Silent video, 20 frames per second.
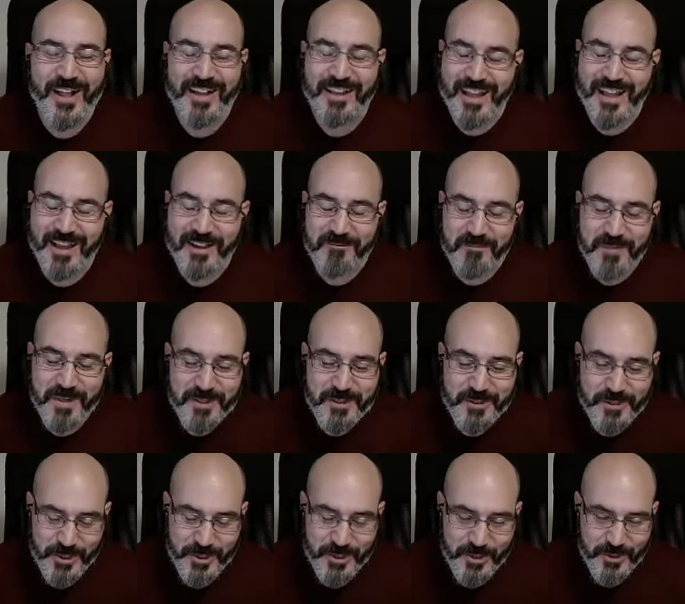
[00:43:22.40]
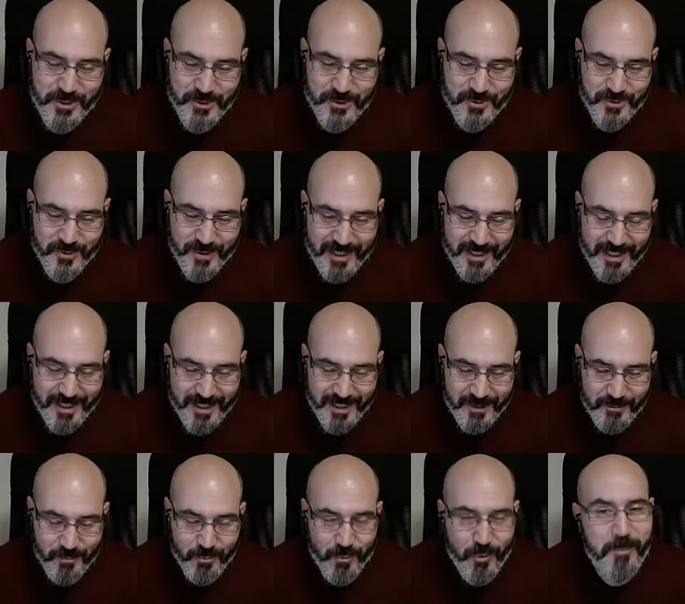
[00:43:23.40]
I've been to
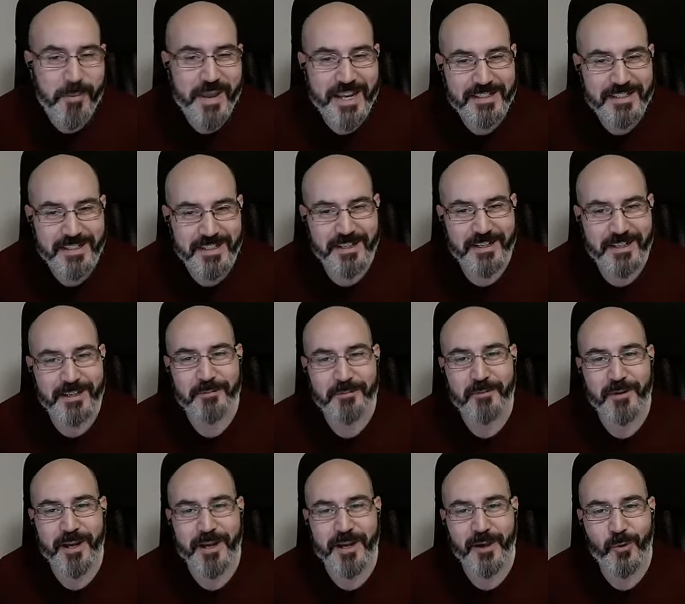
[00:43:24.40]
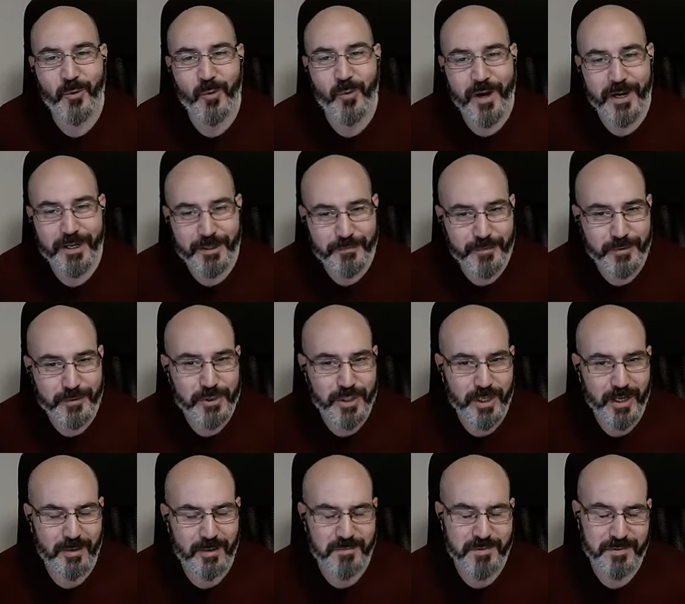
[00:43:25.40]
Romania quite a few
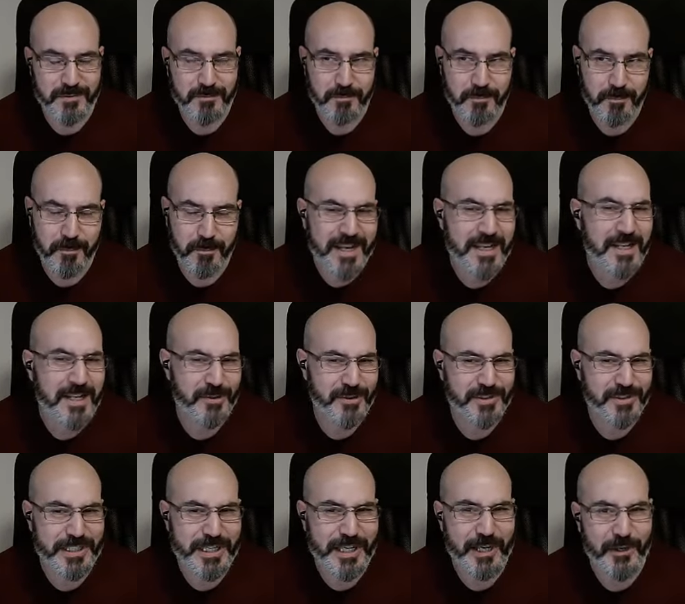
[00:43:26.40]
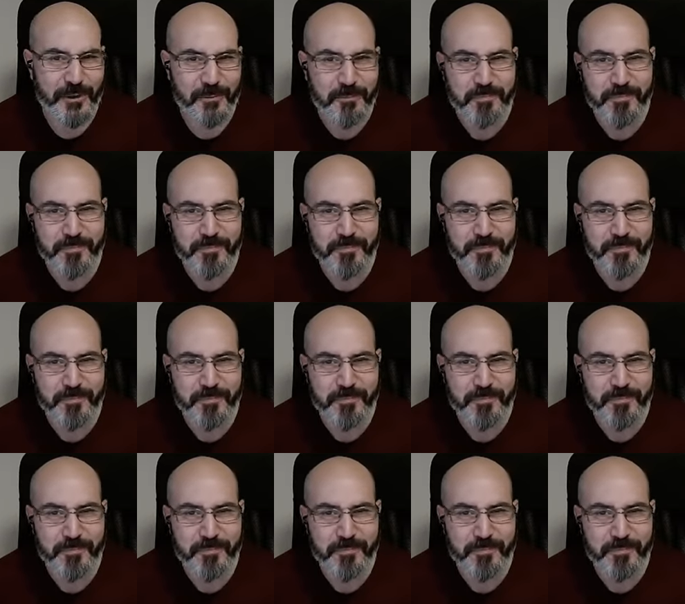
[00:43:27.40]
times many years ago.